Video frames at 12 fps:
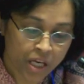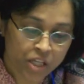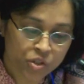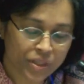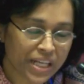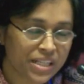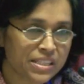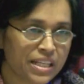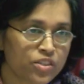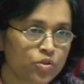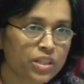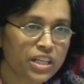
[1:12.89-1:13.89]
So that has
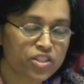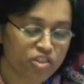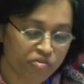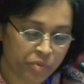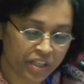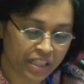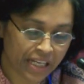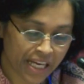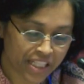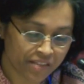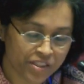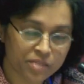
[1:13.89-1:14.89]
led to a culture of political
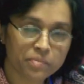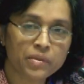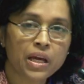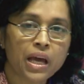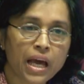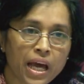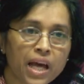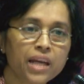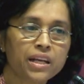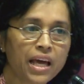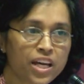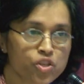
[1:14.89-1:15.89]
activism
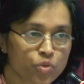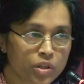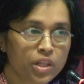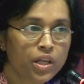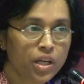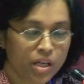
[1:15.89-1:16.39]
and actual